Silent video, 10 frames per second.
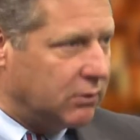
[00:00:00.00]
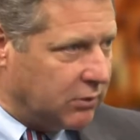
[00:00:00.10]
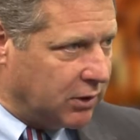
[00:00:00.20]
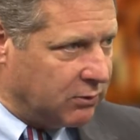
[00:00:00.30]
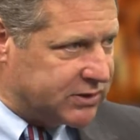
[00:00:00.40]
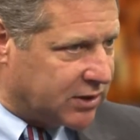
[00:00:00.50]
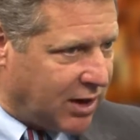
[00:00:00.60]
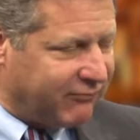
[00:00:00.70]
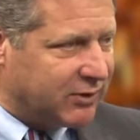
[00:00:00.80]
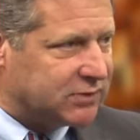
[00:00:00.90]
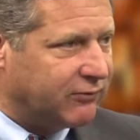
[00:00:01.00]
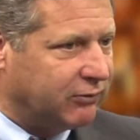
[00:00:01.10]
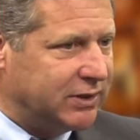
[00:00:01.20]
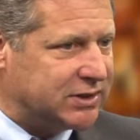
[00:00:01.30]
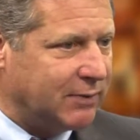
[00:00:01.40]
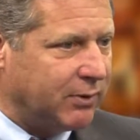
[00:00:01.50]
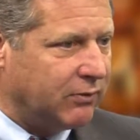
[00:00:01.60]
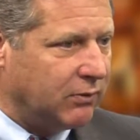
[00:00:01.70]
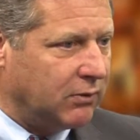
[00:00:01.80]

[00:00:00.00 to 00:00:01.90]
It was the confluence of three separate